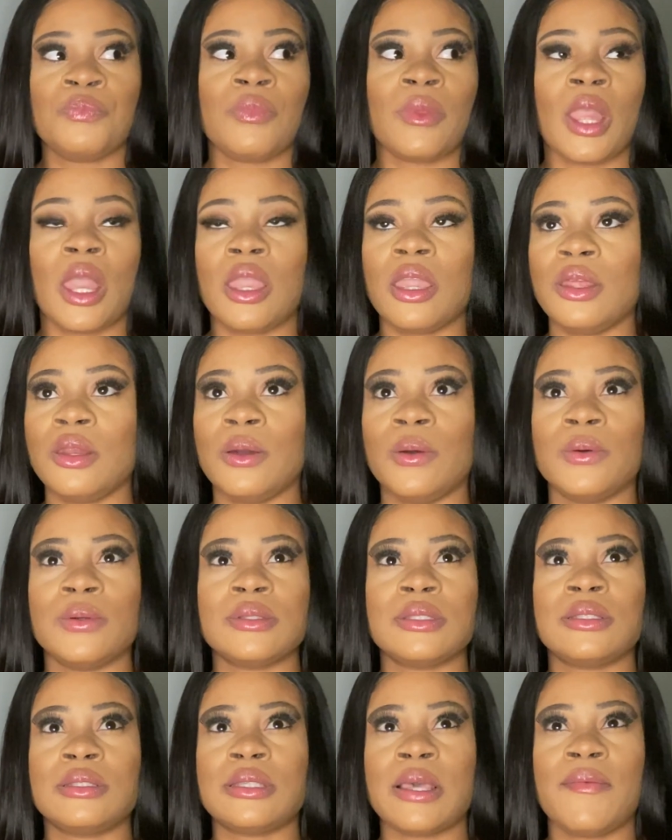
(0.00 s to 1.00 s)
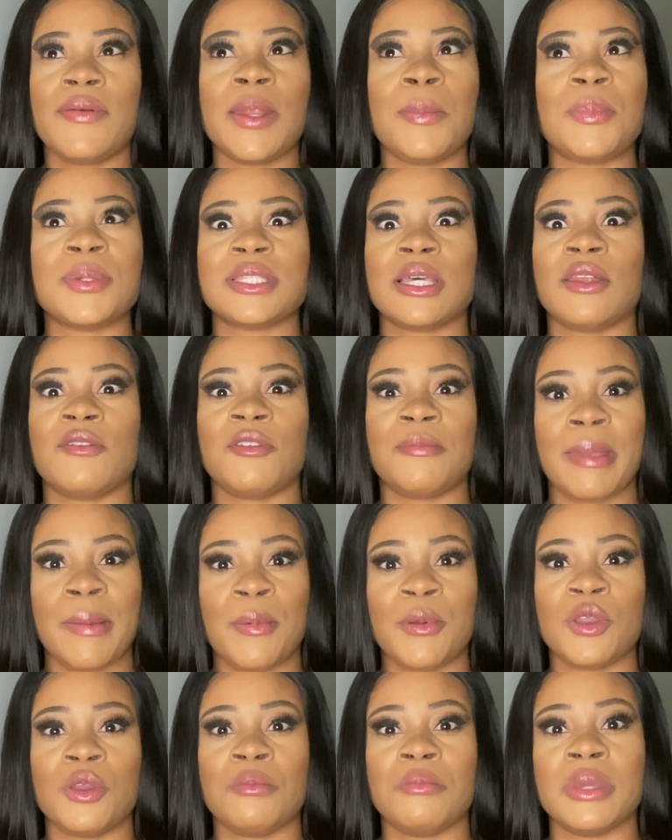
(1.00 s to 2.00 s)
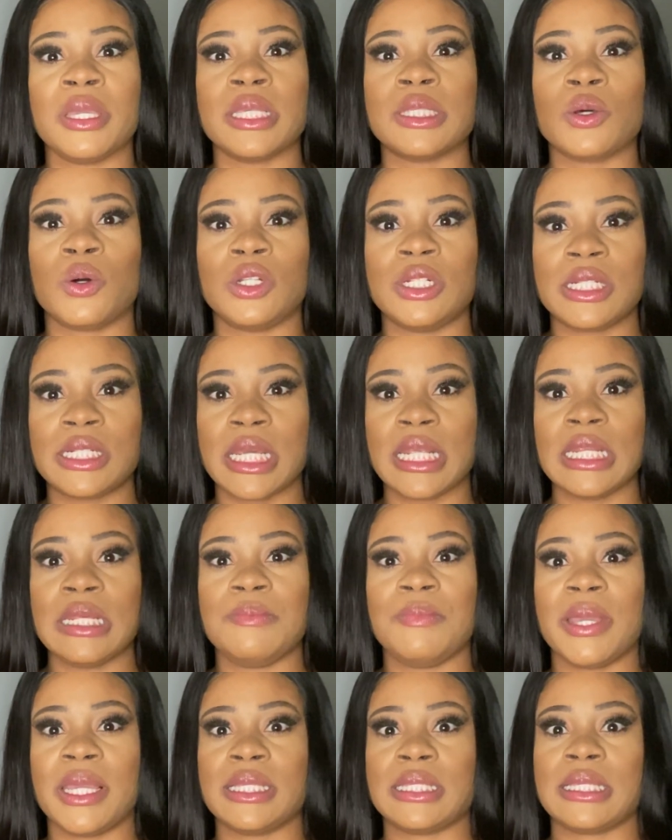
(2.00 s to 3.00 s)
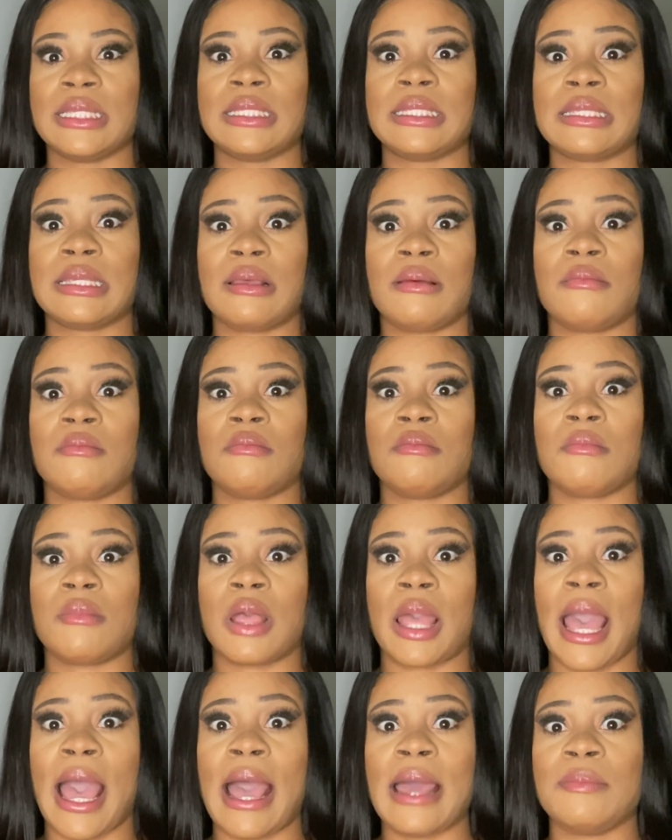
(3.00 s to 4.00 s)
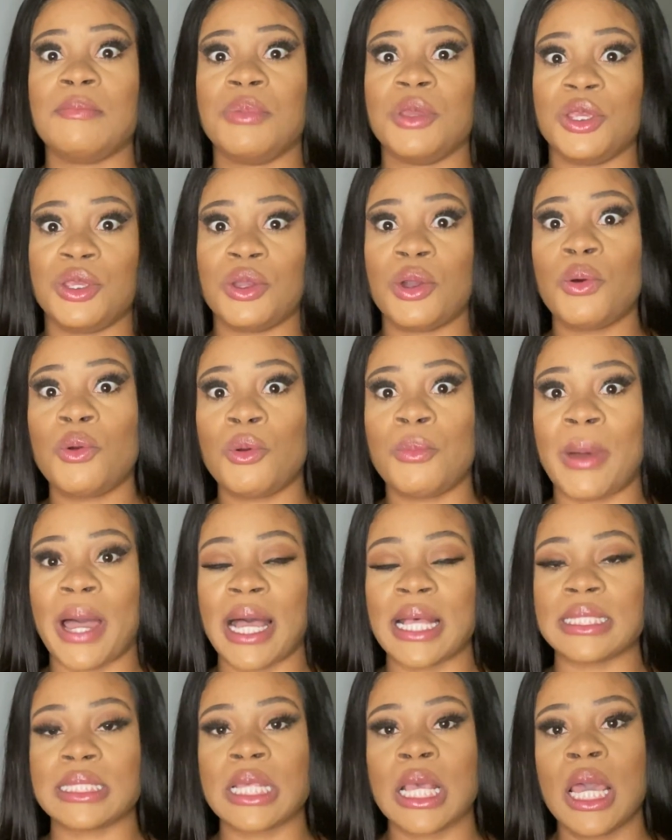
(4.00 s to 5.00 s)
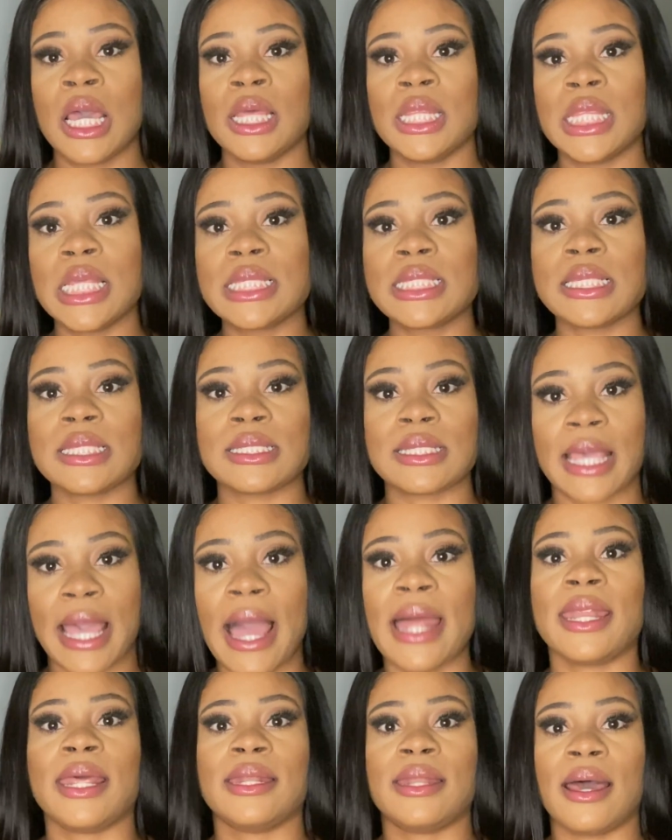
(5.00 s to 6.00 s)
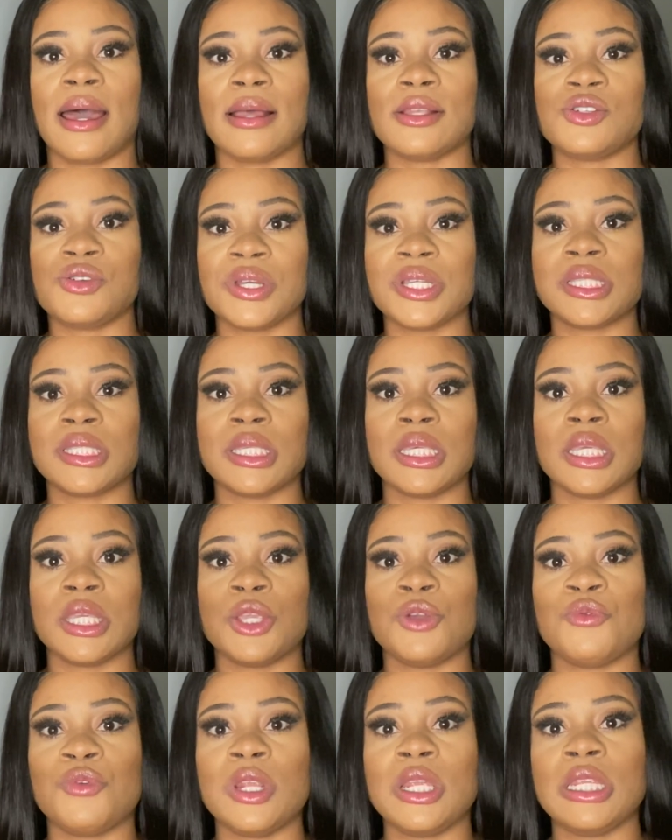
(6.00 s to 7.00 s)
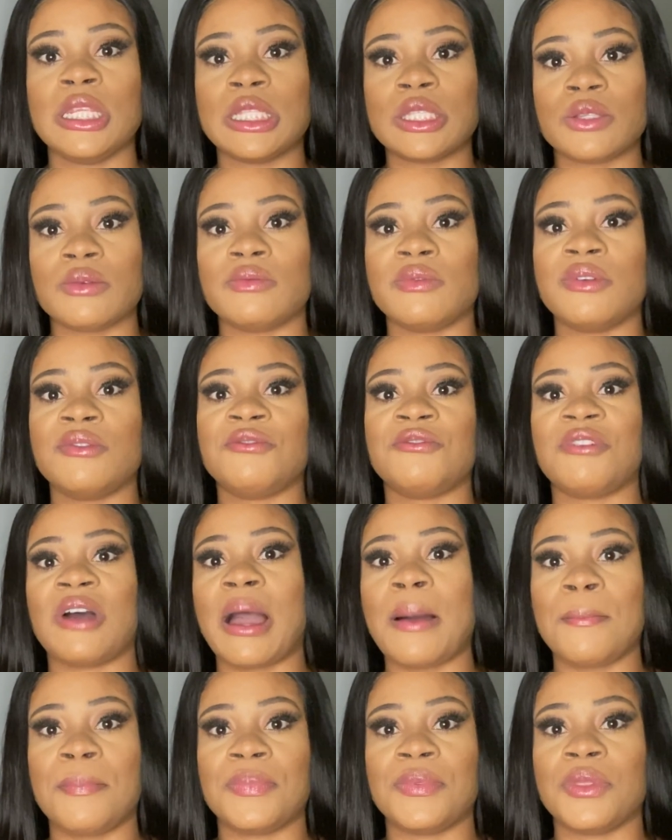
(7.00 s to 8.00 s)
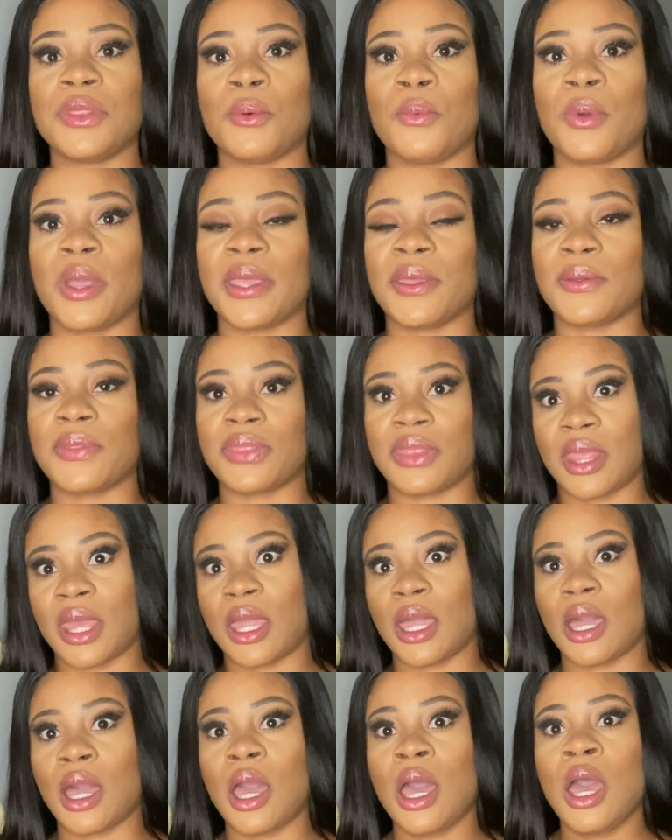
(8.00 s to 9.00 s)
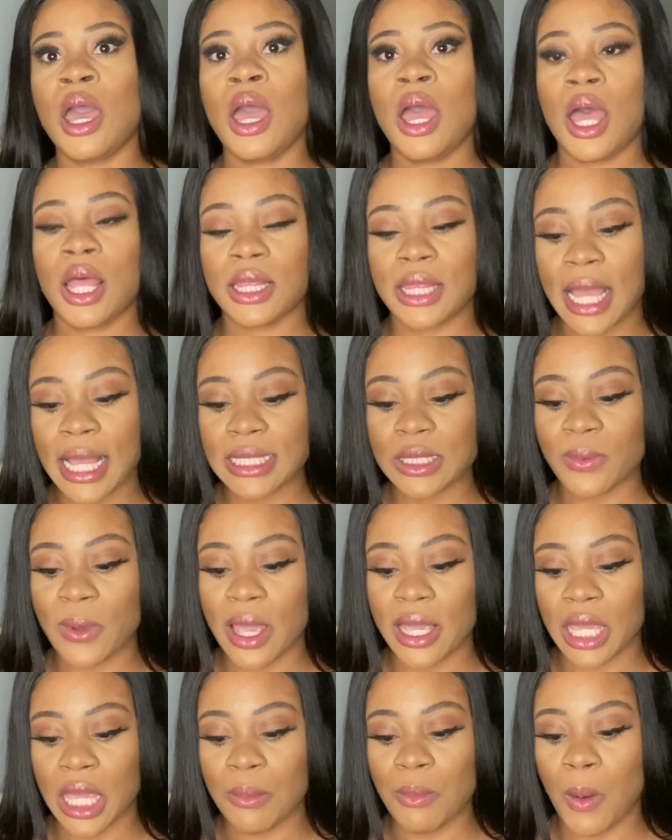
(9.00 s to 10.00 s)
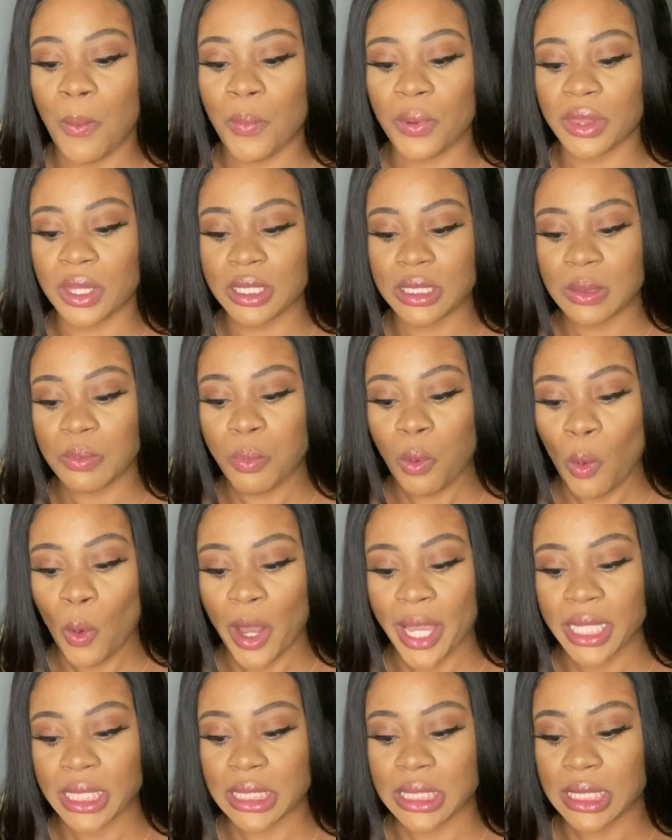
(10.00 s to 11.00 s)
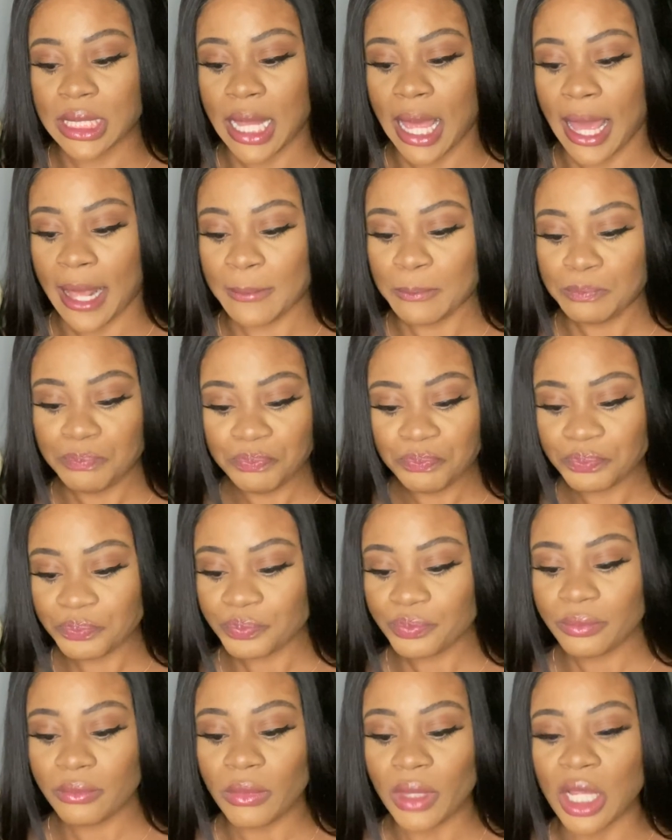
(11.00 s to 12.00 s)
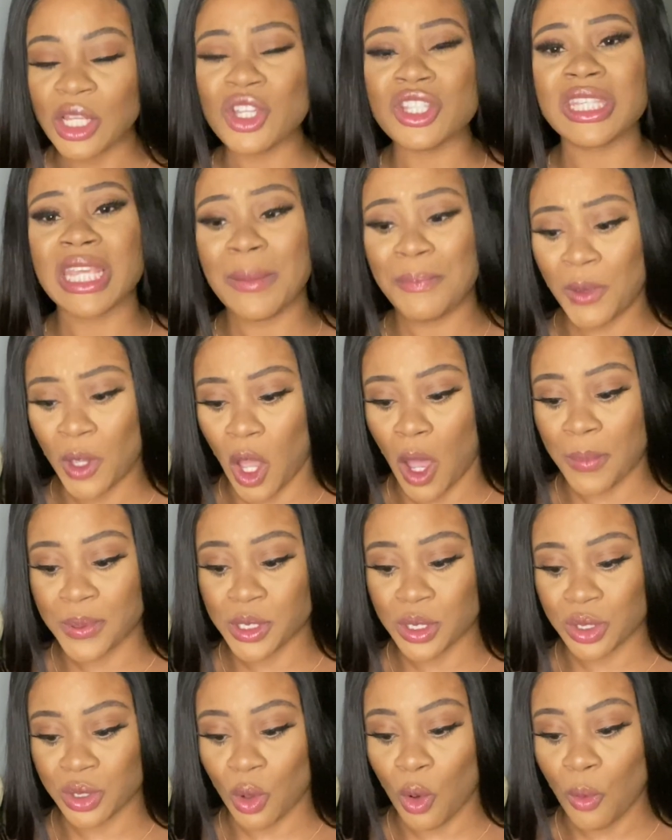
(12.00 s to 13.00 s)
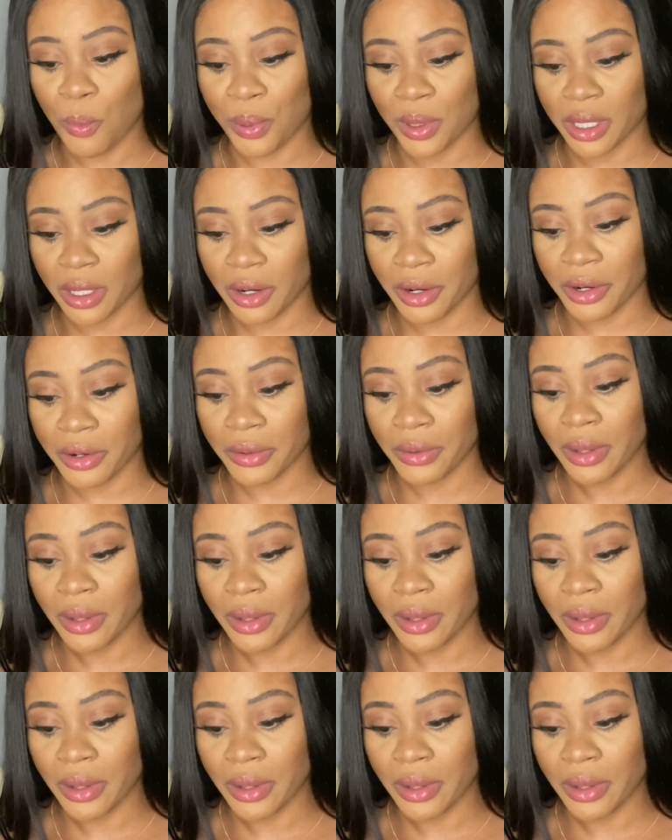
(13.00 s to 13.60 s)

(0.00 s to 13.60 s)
you know, 70% of the people you meet on a daily basis can be Yorubas. This is Canada, Tracy. You really need to revamp the way you think. And that's why I came up with this point that just keep your options open, girl.